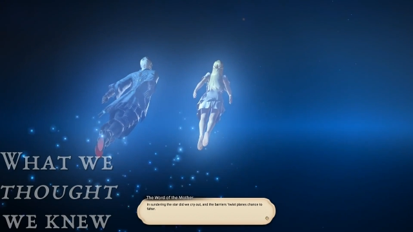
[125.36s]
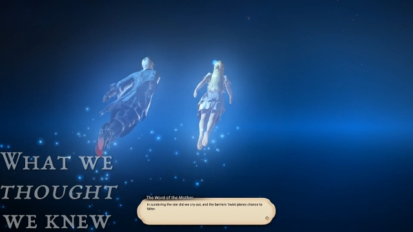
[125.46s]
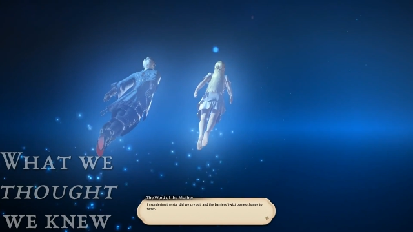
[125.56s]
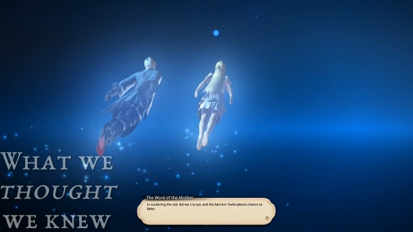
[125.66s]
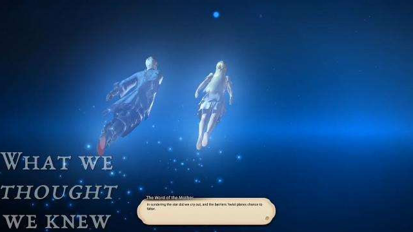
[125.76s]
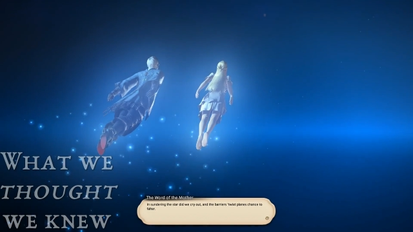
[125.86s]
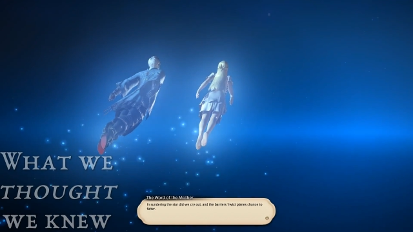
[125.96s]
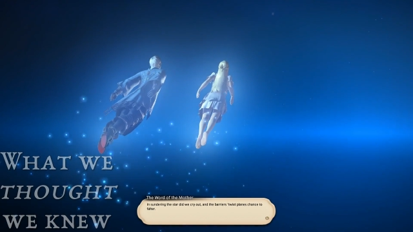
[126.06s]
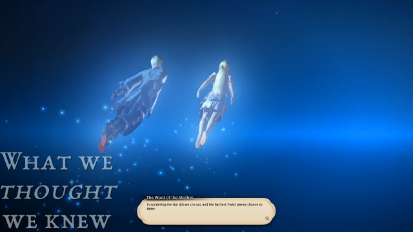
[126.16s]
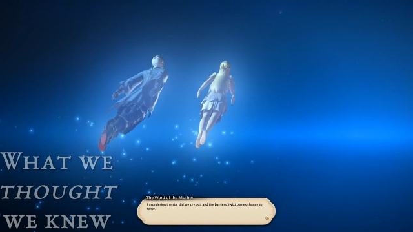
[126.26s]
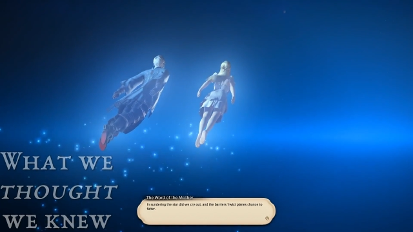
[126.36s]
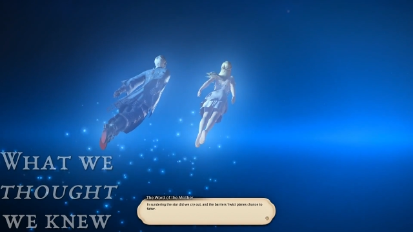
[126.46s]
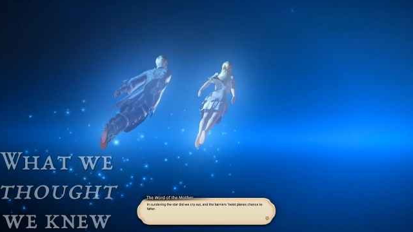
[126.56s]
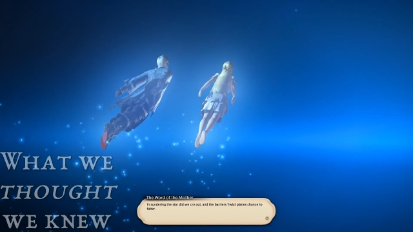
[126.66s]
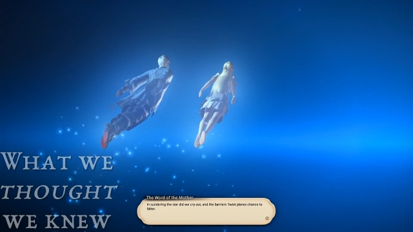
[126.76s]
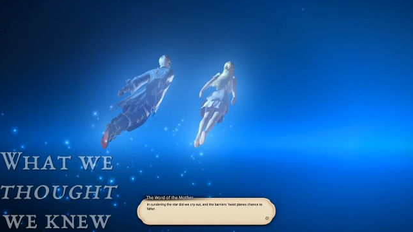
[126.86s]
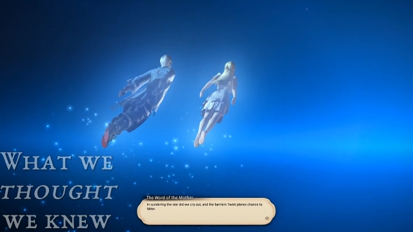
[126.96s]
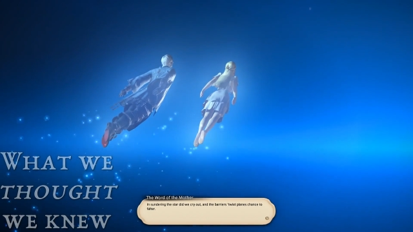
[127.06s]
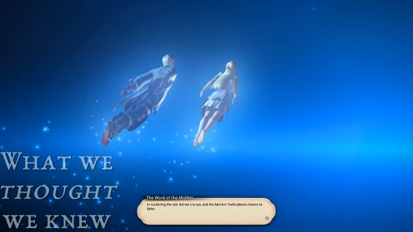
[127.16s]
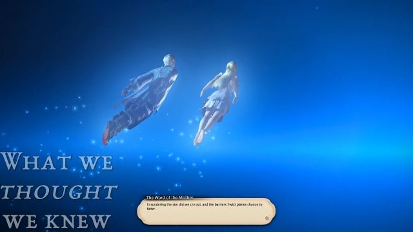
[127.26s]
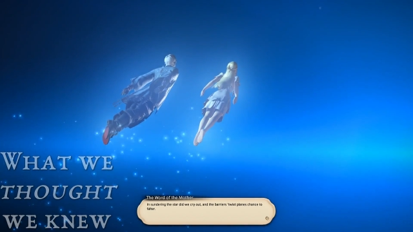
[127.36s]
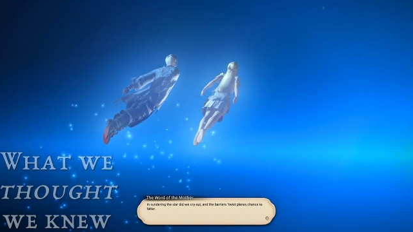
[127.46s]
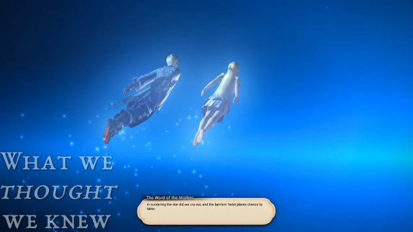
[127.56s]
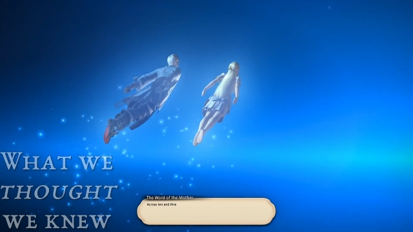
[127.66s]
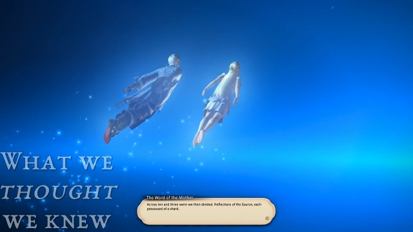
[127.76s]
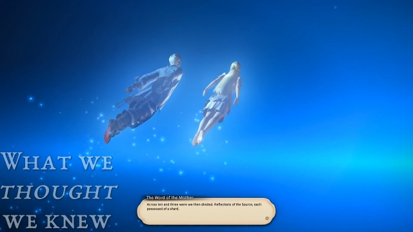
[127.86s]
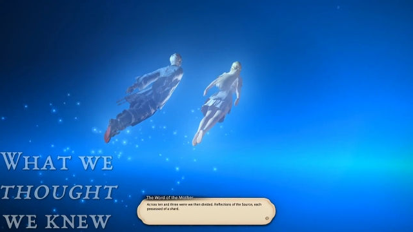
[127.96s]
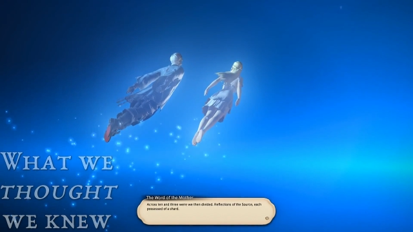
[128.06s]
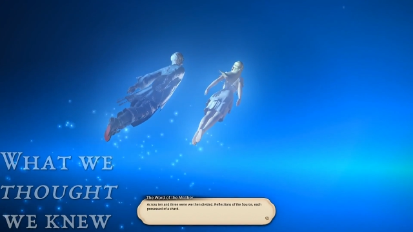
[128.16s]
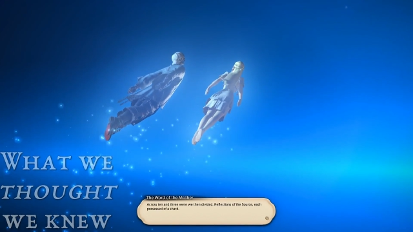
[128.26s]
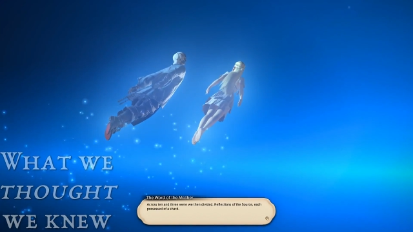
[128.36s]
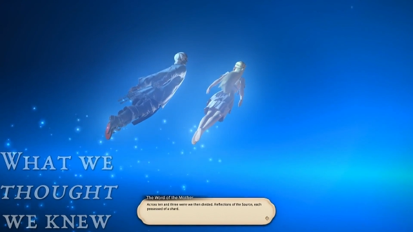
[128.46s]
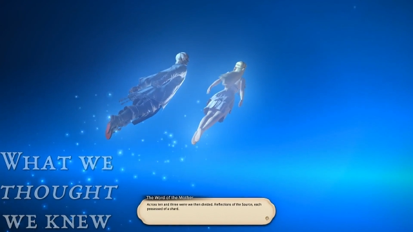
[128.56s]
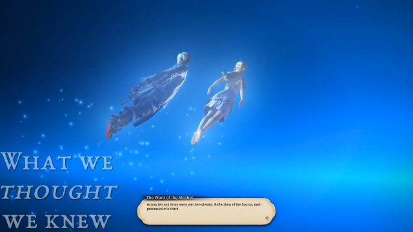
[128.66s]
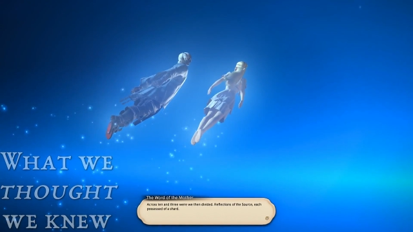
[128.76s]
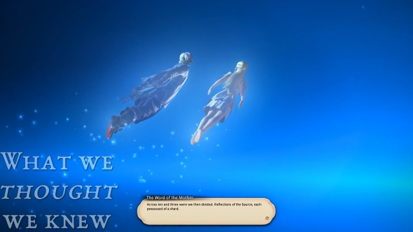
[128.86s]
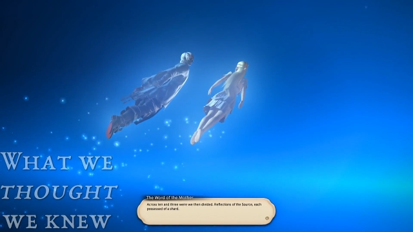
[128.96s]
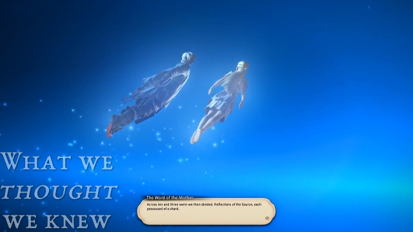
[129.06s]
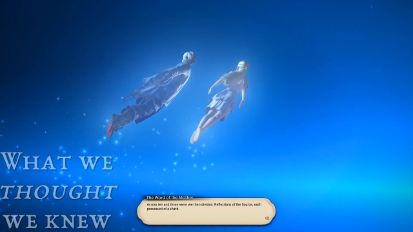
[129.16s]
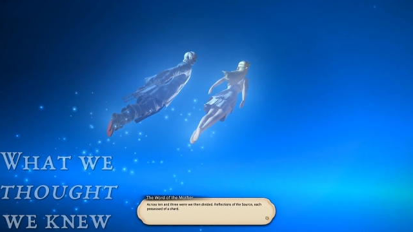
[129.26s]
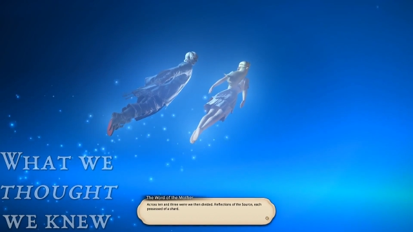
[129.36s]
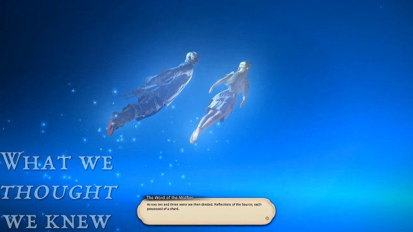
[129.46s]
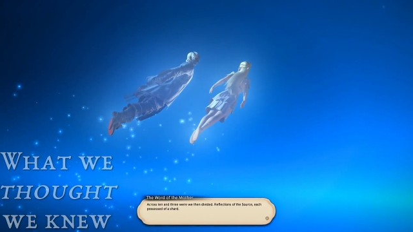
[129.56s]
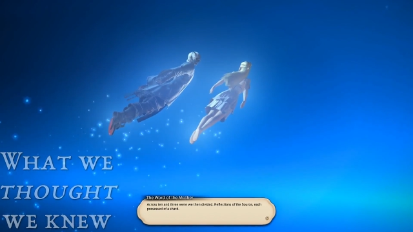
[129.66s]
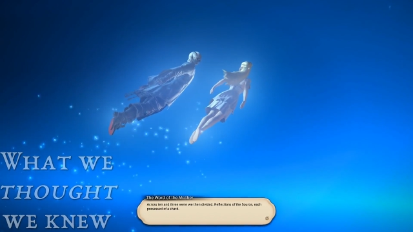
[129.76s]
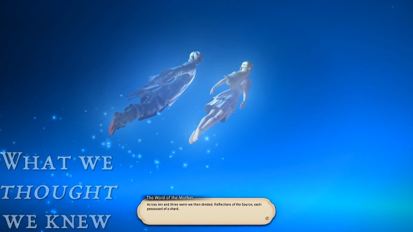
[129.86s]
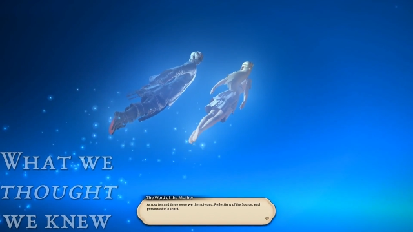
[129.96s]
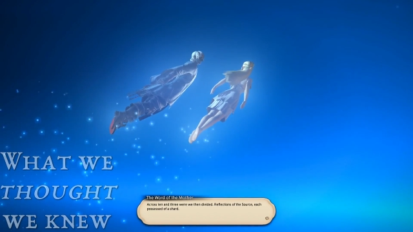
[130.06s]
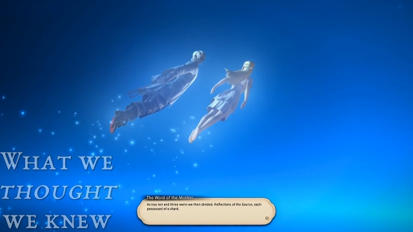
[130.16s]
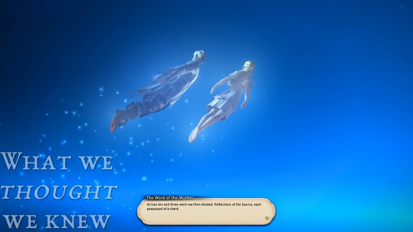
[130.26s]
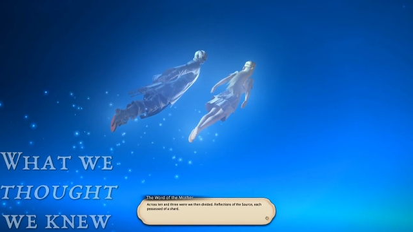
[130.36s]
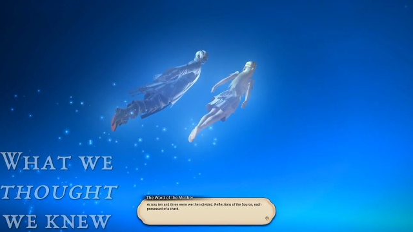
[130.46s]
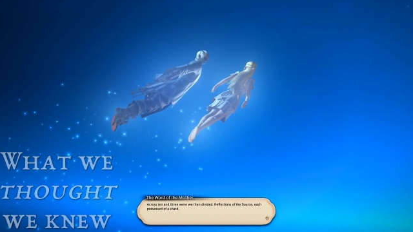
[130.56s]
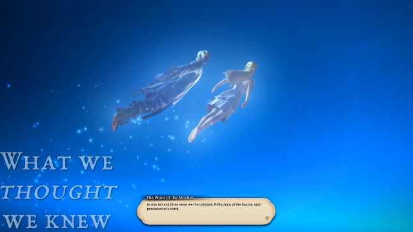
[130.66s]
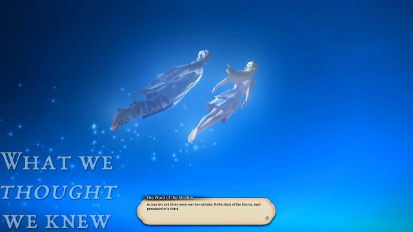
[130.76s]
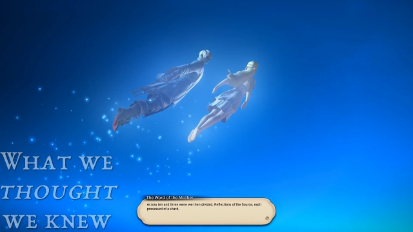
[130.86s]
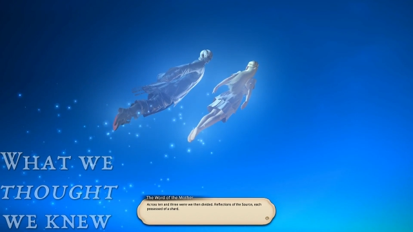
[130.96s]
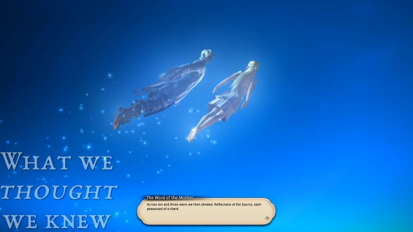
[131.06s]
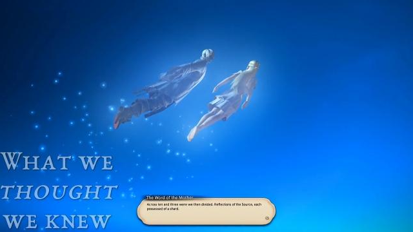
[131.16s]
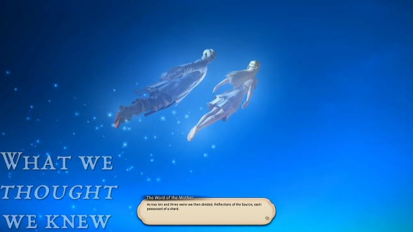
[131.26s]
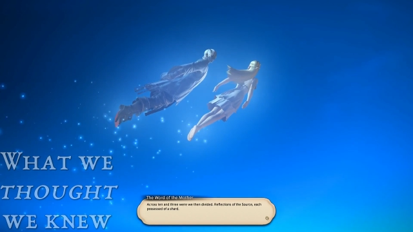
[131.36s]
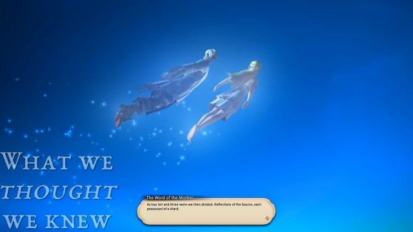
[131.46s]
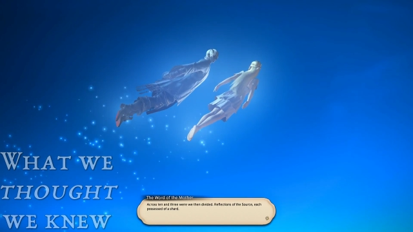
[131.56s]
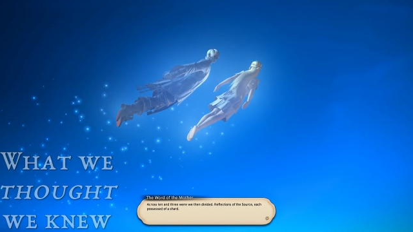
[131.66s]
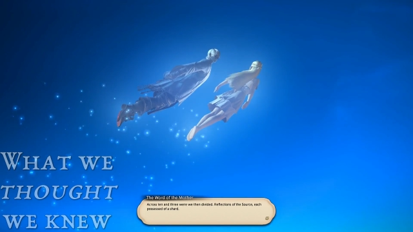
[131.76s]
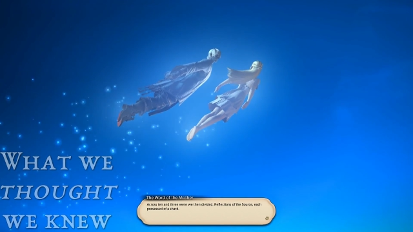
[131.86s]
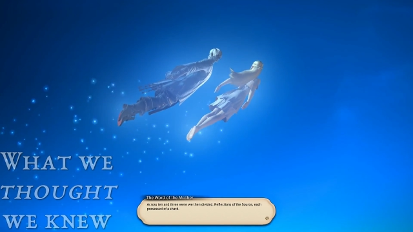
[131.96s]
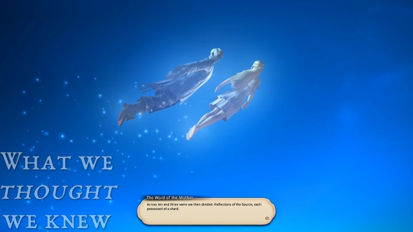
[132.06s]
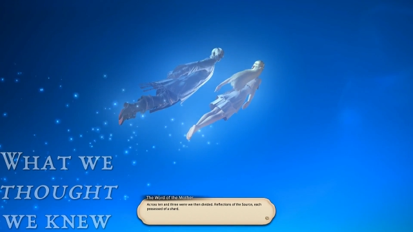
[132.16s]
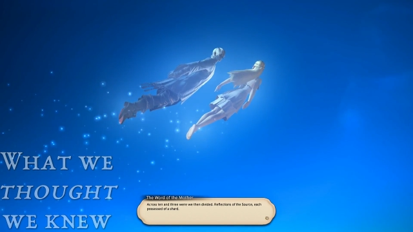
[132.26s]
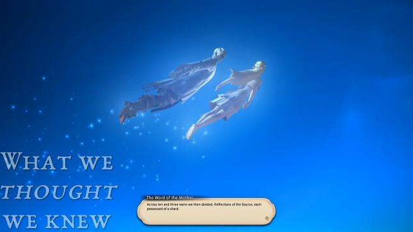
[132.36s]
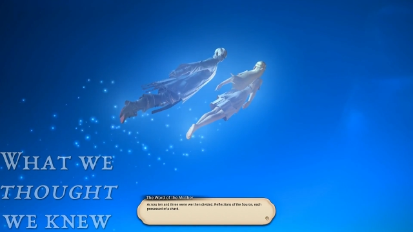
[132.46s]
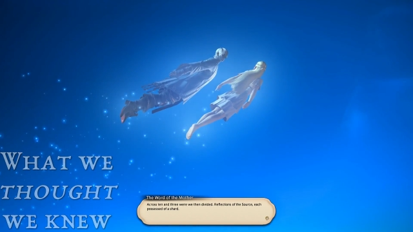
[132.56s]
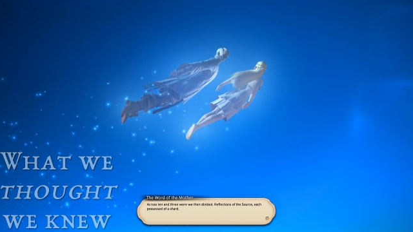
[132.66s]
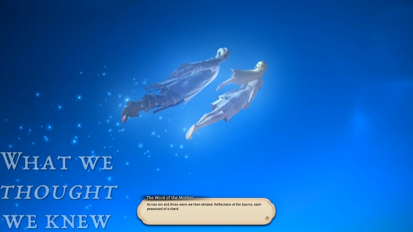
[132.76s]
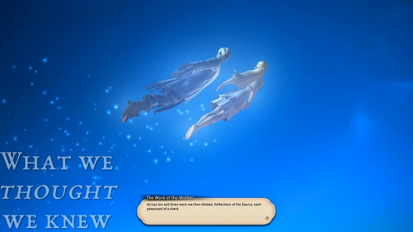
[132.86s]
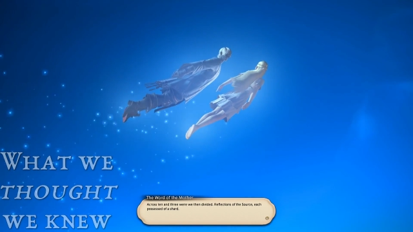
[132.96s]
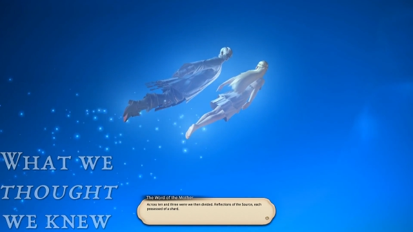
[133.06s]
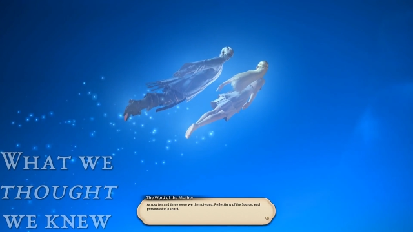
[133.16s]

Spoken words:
No face is visible, so there are no lips to read.